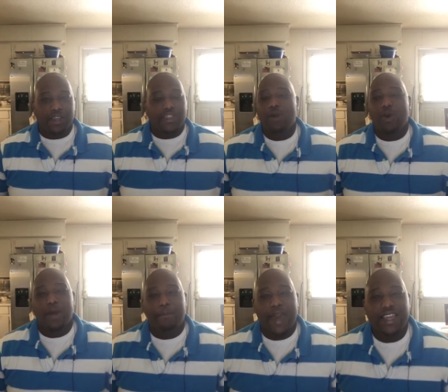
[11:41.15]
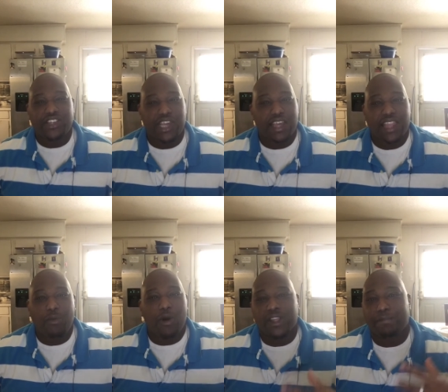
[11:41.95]
They want a paycheck. They
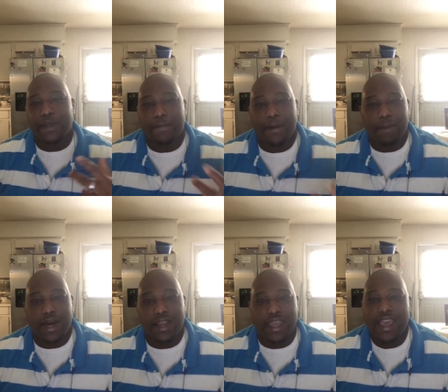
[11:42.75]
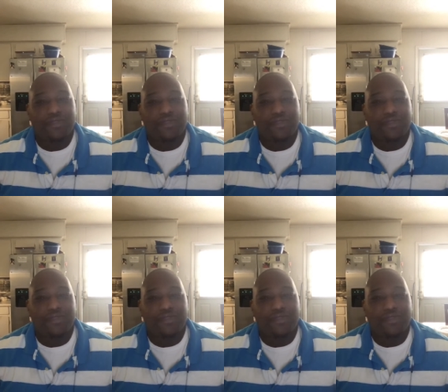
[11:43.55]
want the people money.